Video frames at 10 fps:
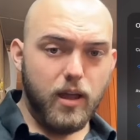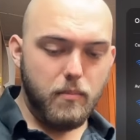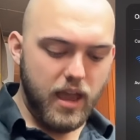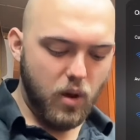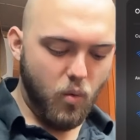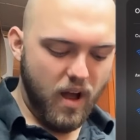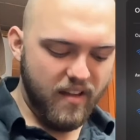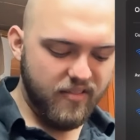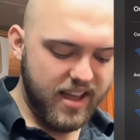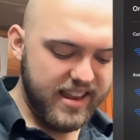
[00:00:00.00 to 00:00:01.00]
main
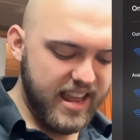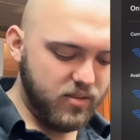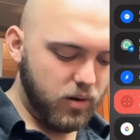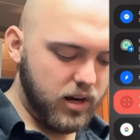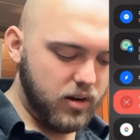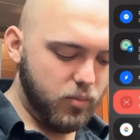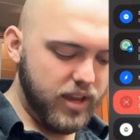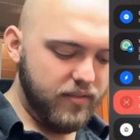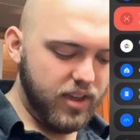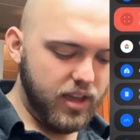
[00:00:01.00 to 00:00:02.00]
Wi-Fi network,
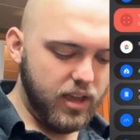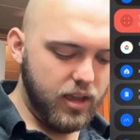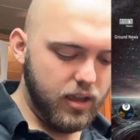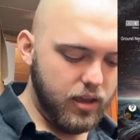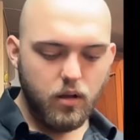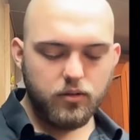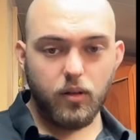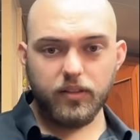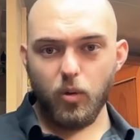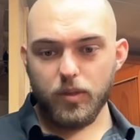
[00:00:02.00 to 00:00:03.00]
Wi-Fi. So
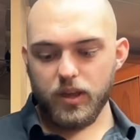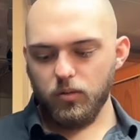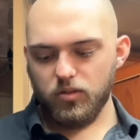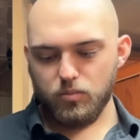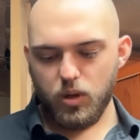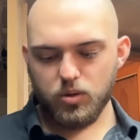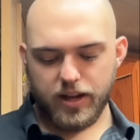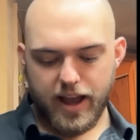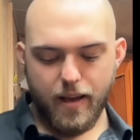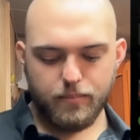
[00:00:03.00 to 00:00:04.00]
let's open the YouTube Music
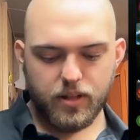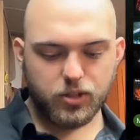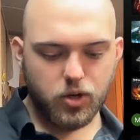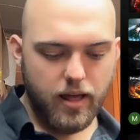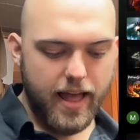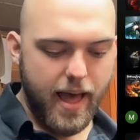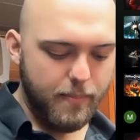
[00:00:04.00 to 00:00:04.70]
app. Let's try that.